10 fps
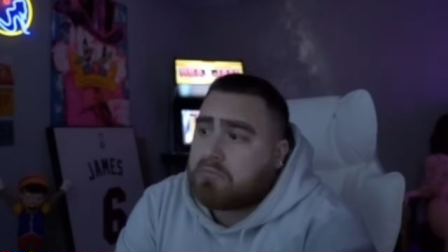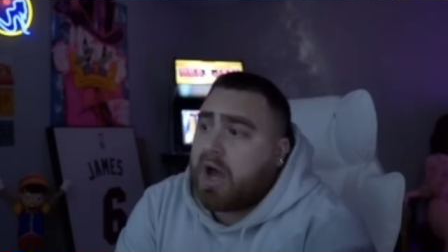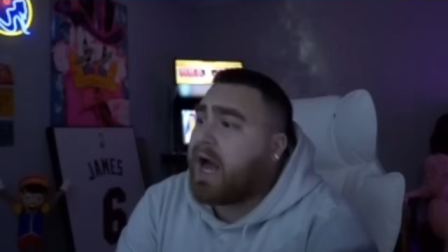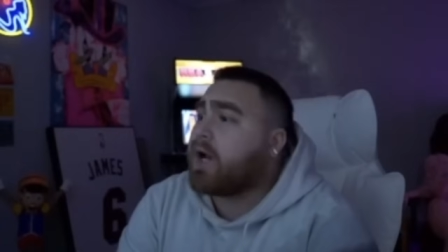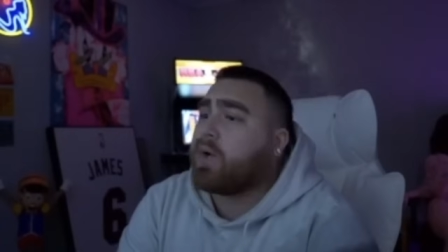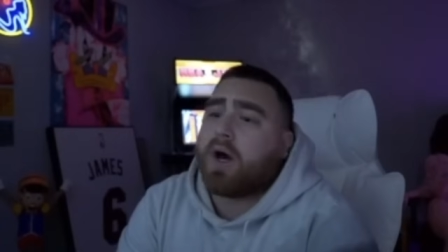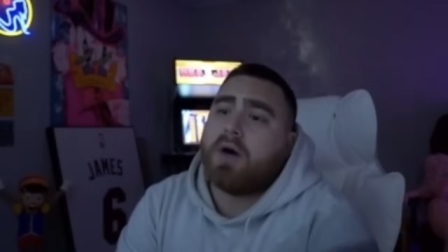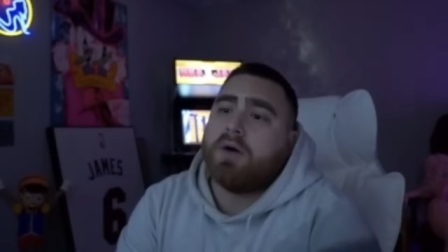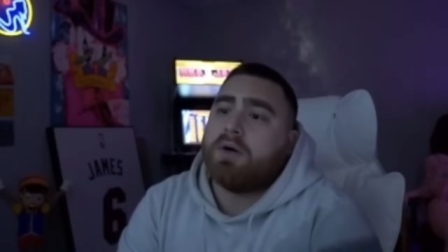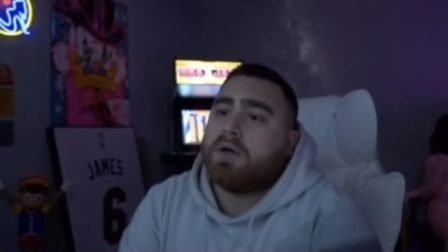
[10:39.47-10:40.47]
I don't
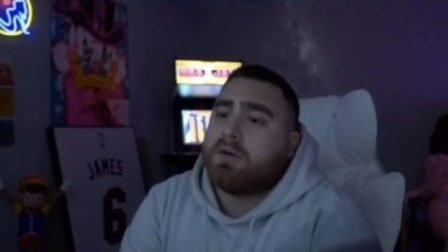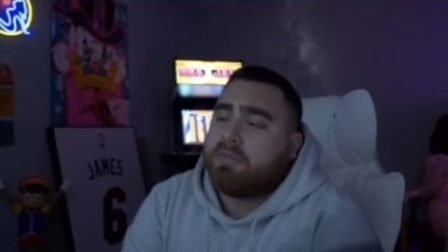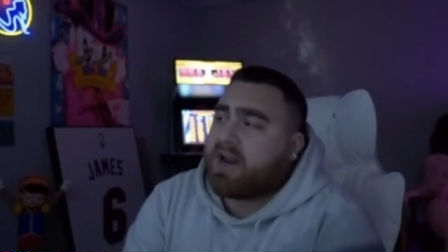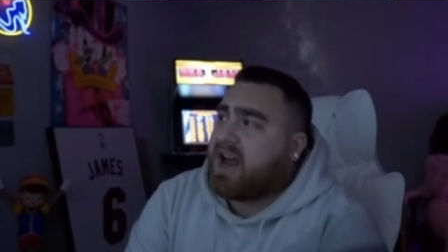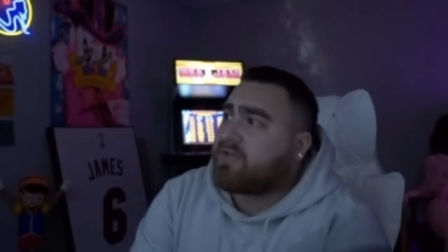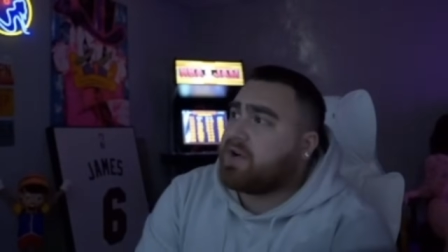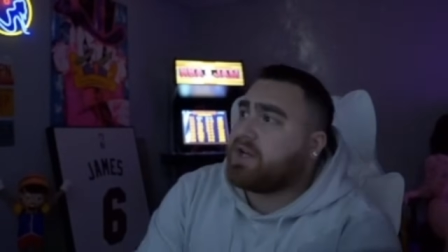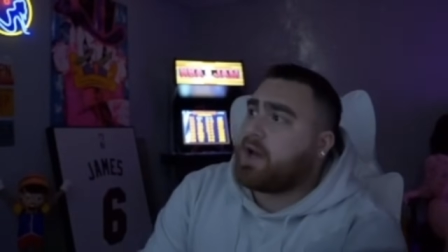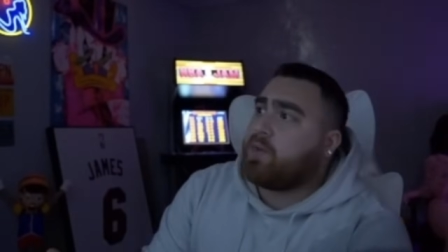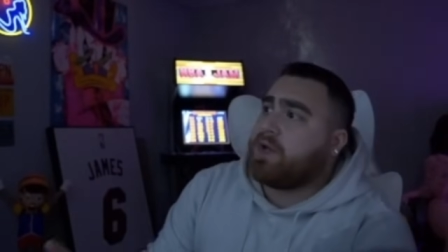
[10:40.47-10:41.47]
know. But every
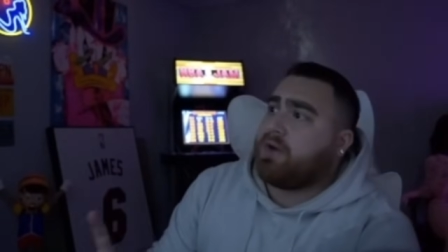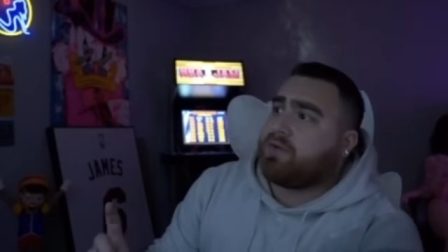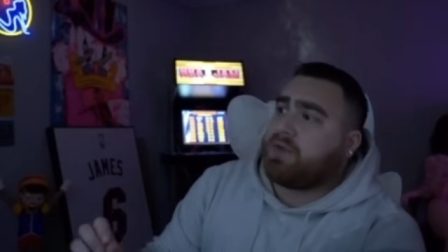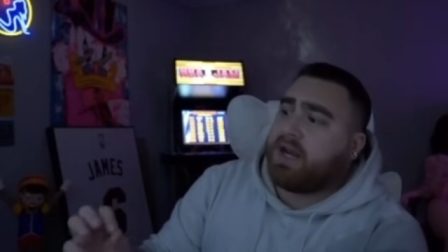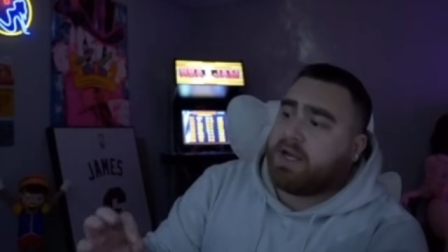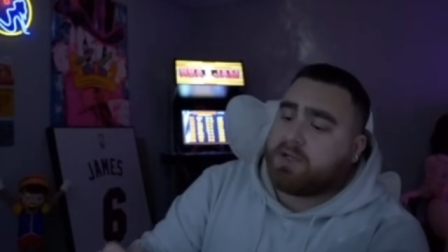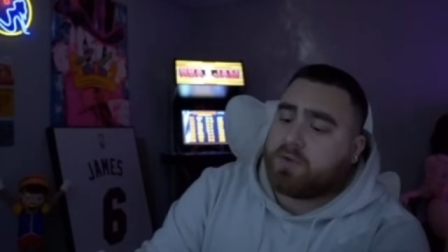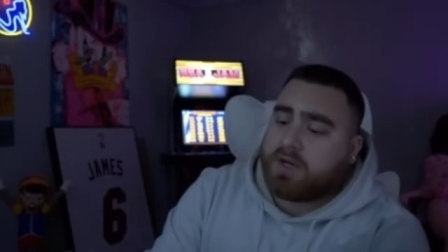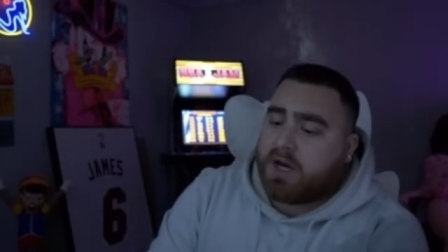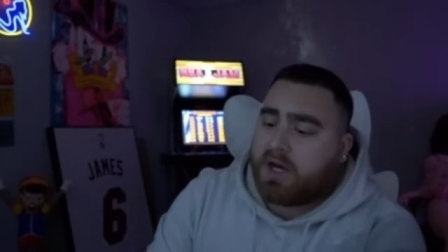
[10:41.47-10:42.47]
day we that I do
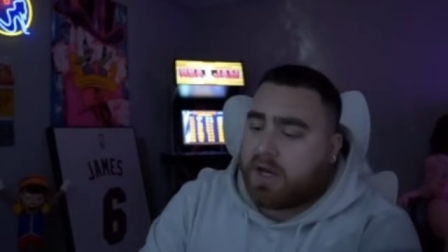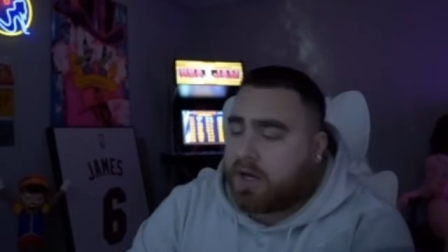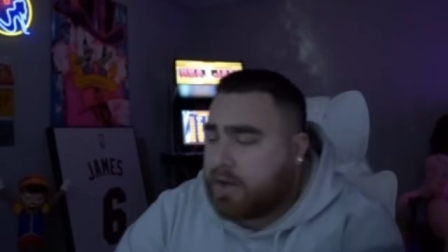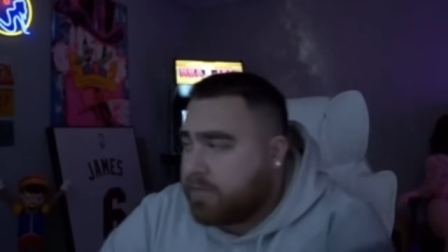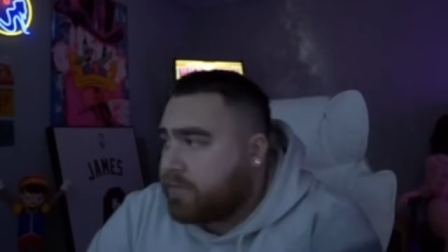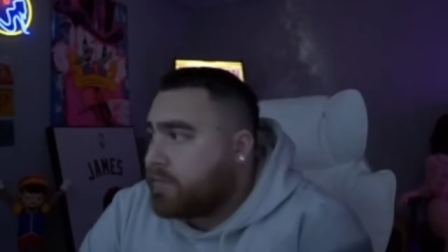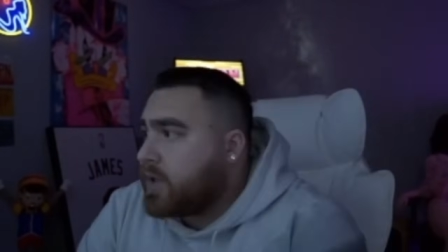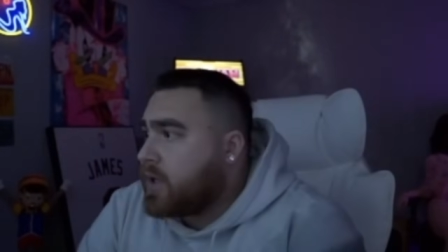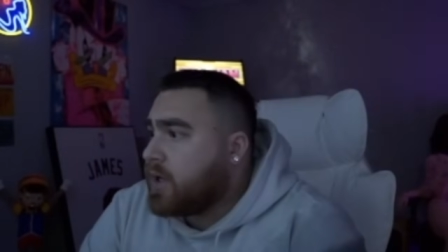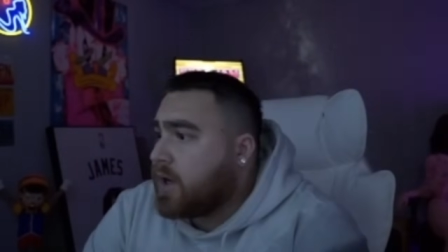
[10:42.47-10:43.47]
a, a um
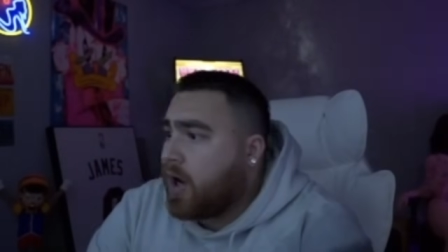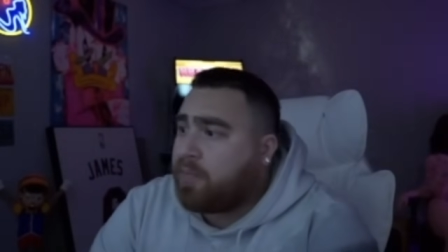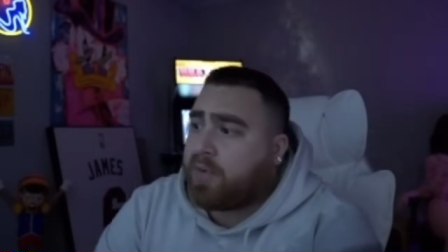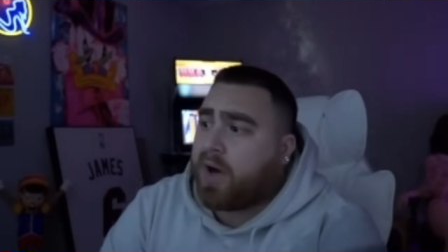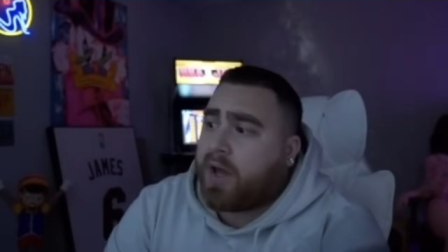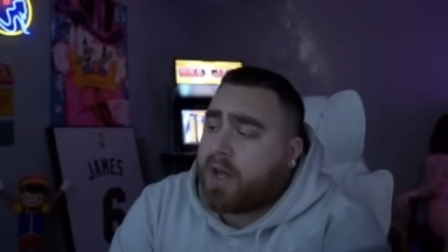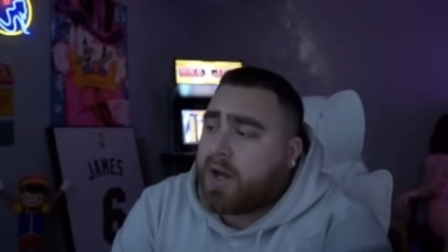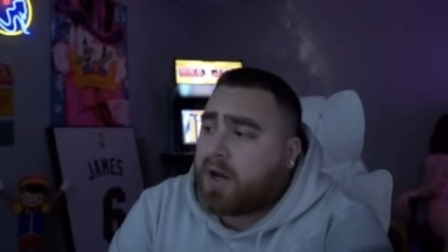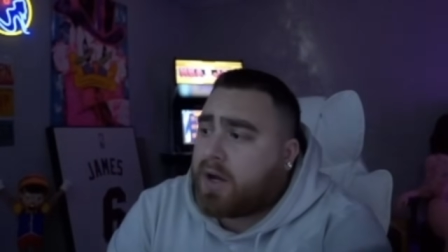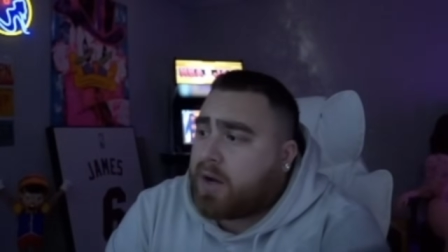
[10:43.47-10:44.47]
a a,
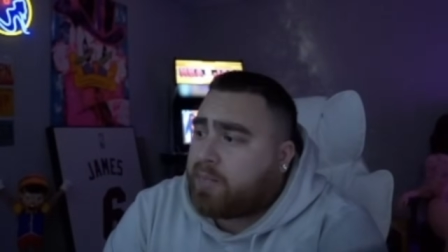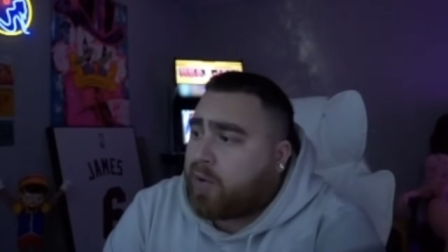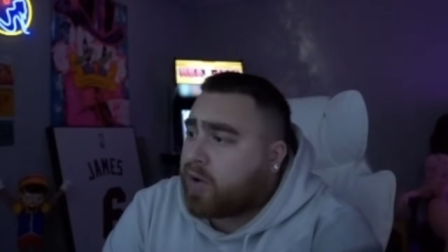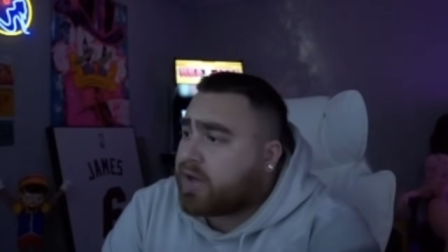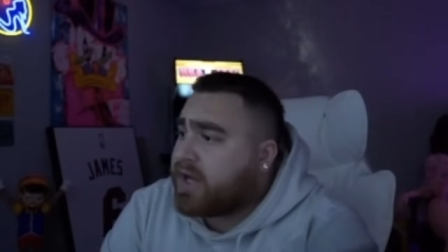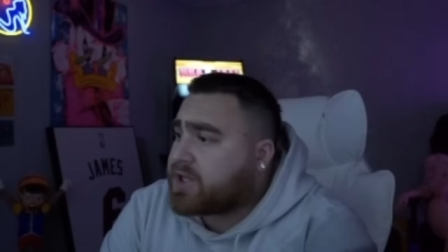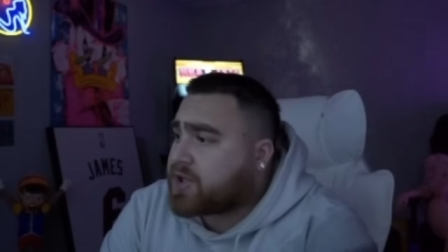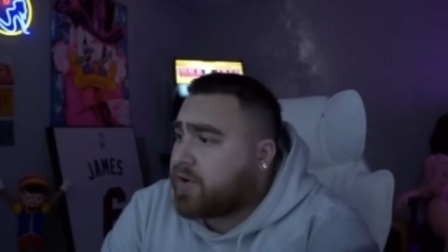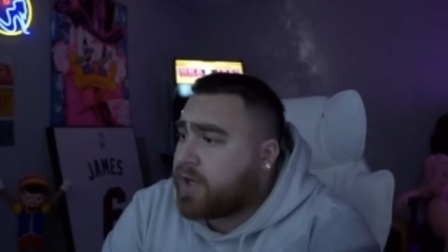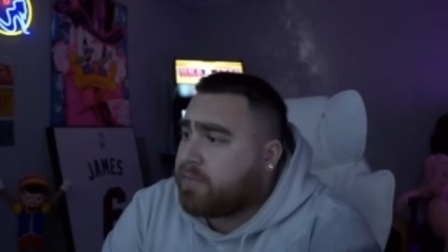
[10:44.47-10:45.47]
uh, a parlay
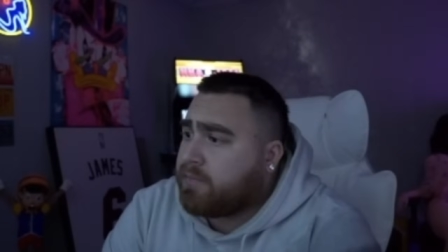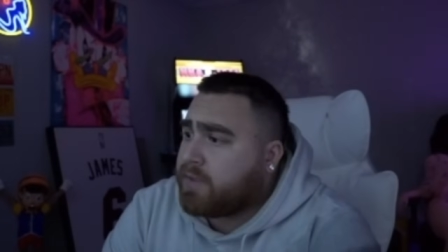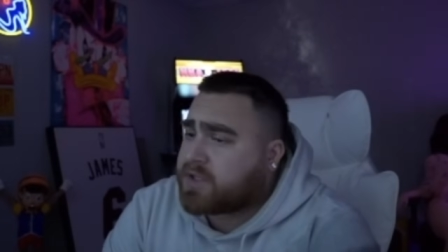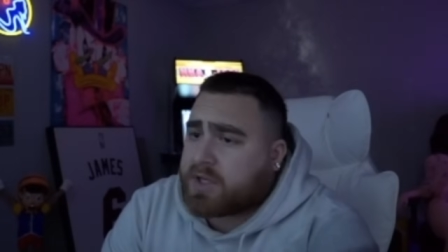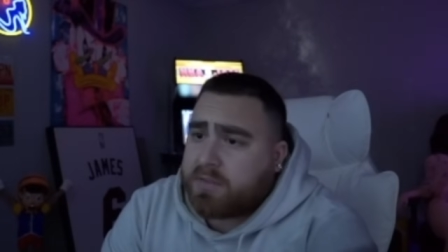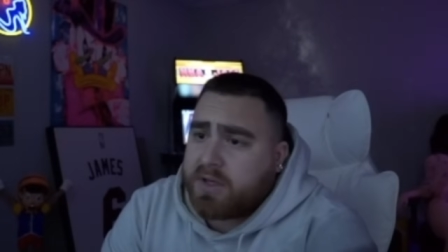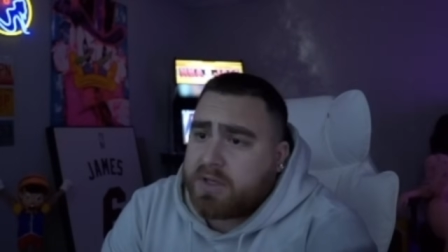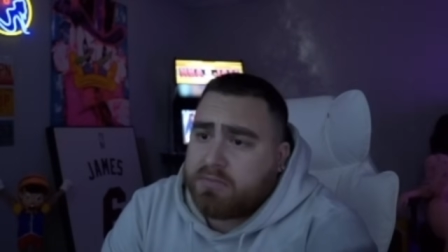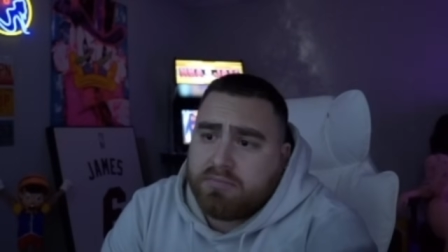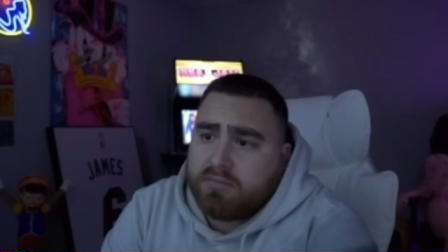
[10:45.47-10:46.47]
stream, it's going to be
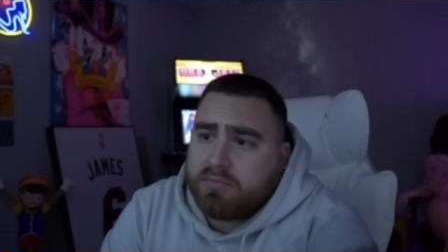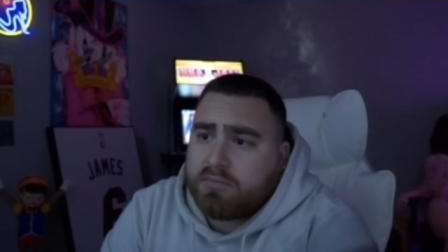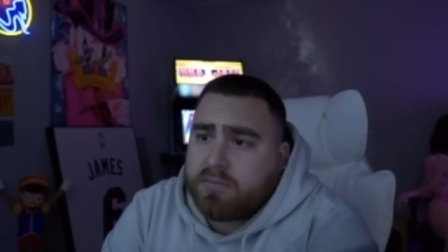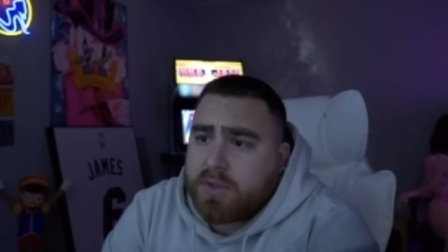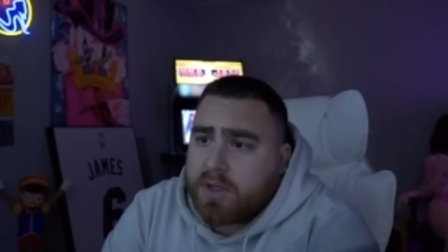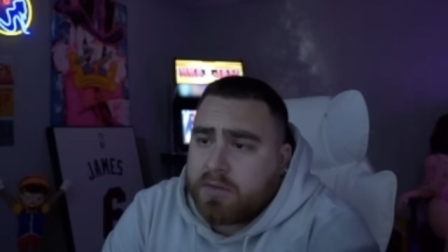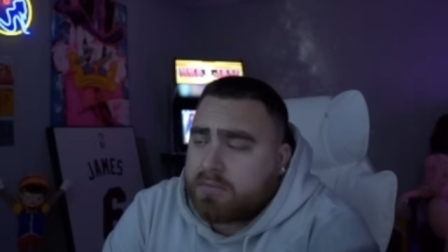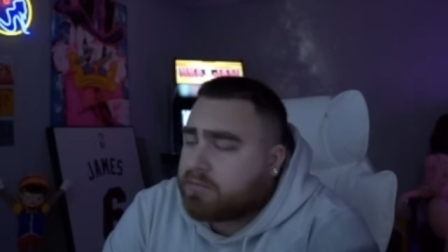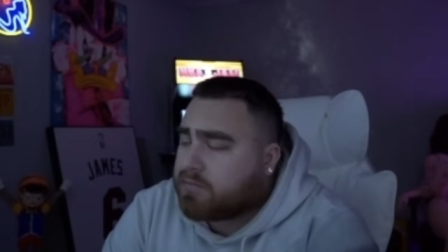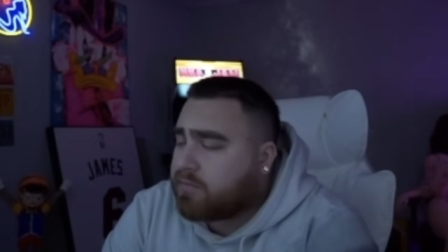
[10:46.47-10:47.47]
you know,
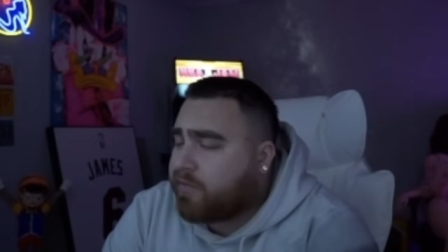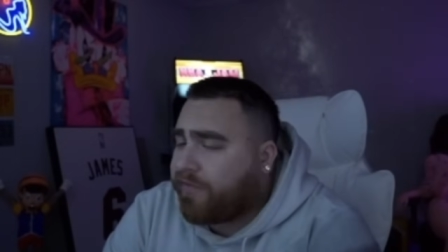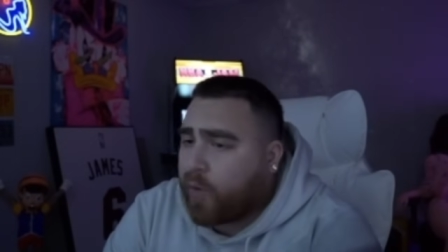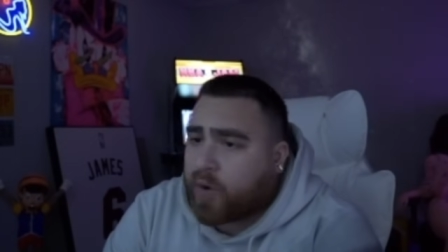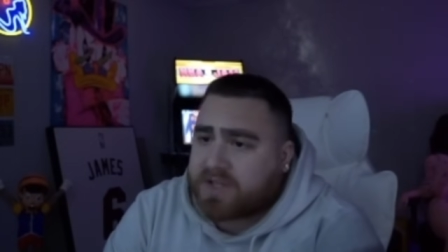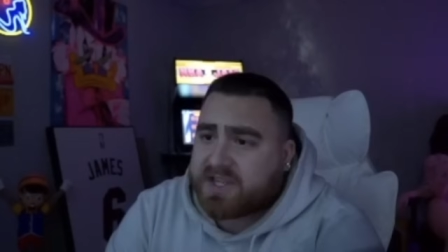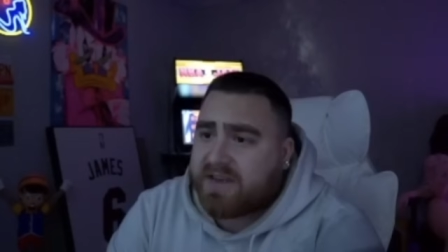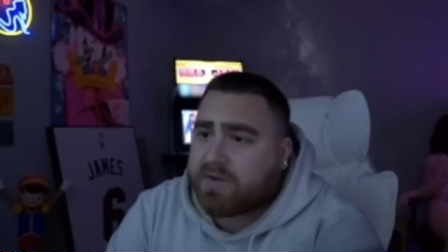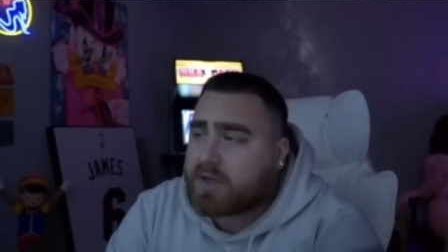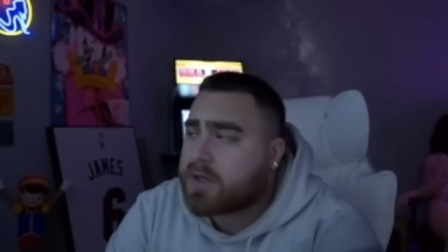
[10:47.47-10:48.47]
4 to
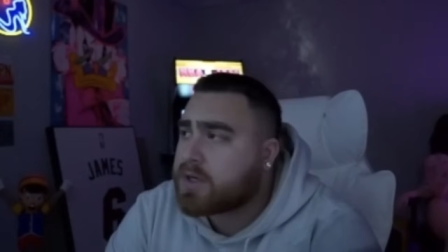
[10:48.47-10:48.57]
7.